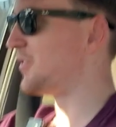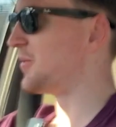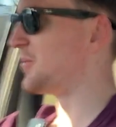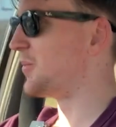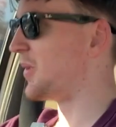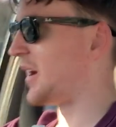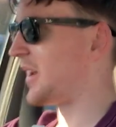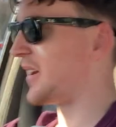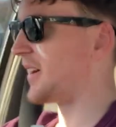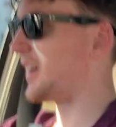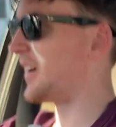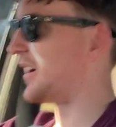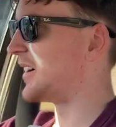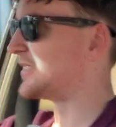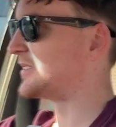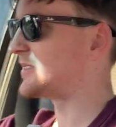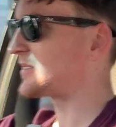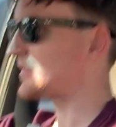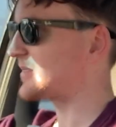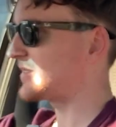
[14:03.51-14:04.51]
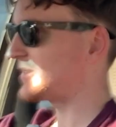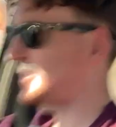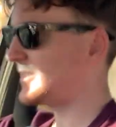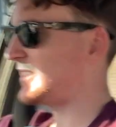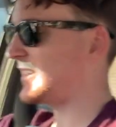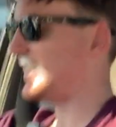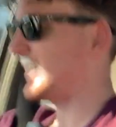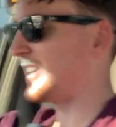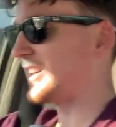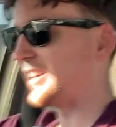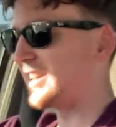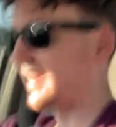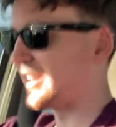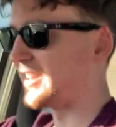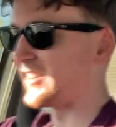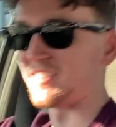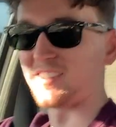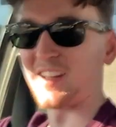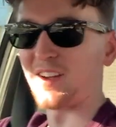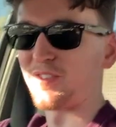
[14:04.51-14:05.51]
but it's
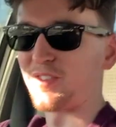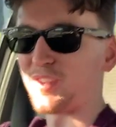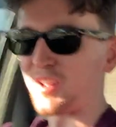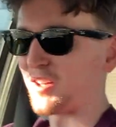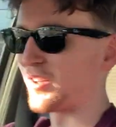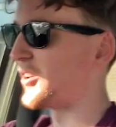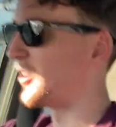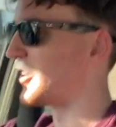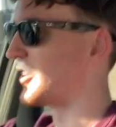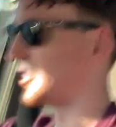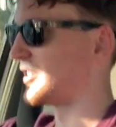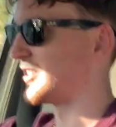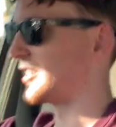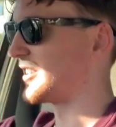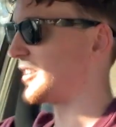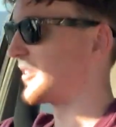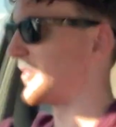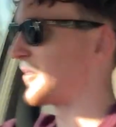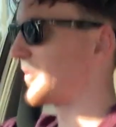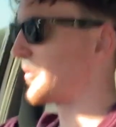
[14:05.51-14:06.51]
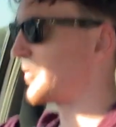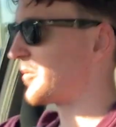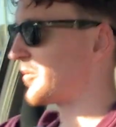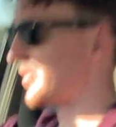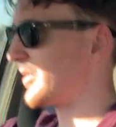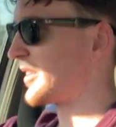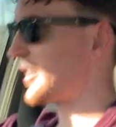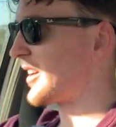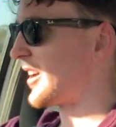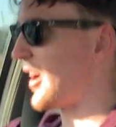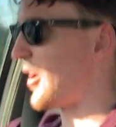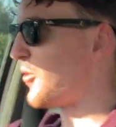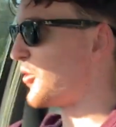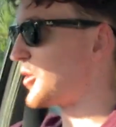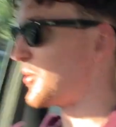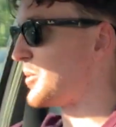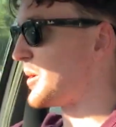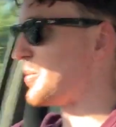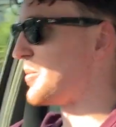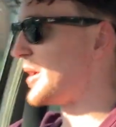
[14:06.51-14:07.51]
definitely close. I wouldn't
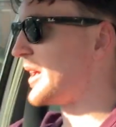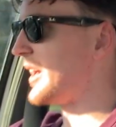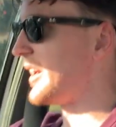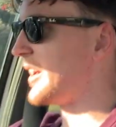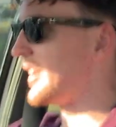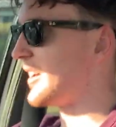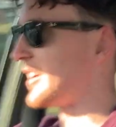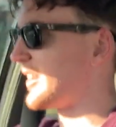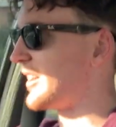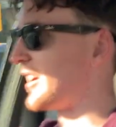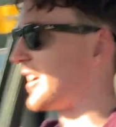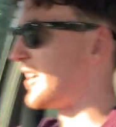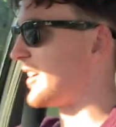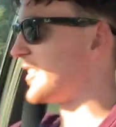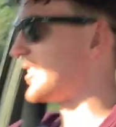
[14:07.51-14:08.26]
be pinging it at